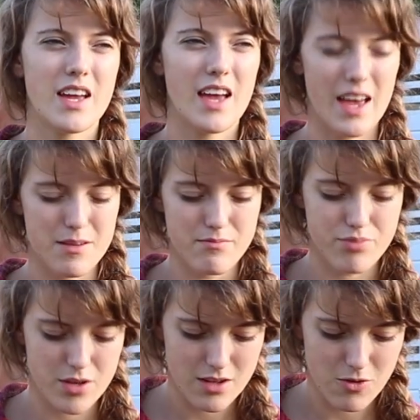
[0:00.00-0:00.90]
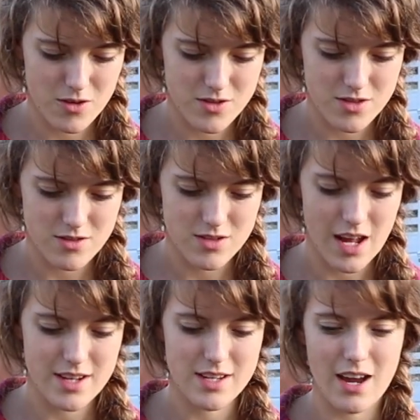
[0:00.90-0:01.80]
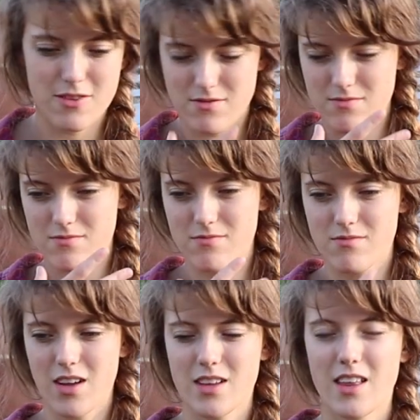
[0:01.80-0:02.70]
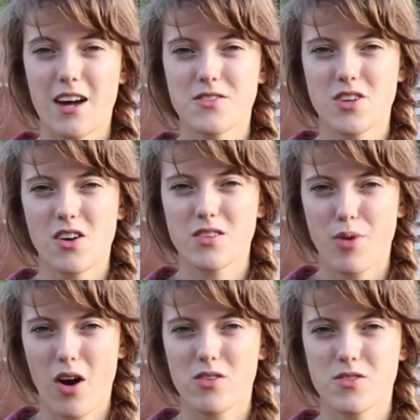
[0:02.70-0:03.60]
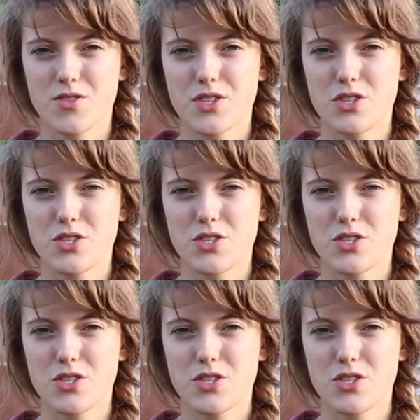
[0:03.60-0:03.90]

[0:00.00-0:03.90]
And putting a horse's head down allows all the particles to